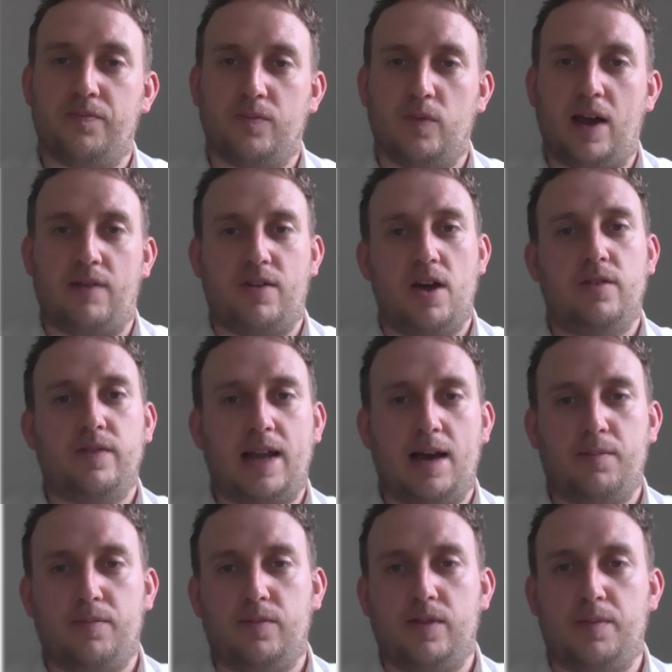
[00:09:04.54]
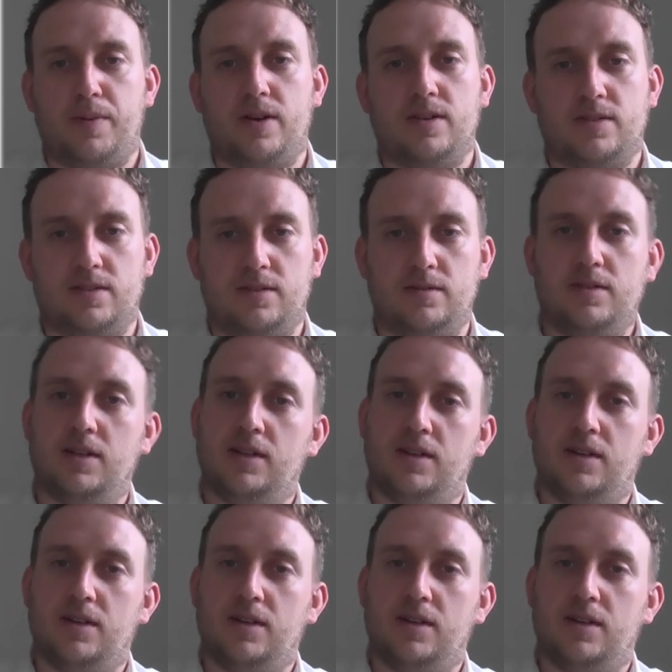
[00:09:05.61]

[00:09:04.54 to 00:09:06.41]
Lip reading: we have overlap with the person,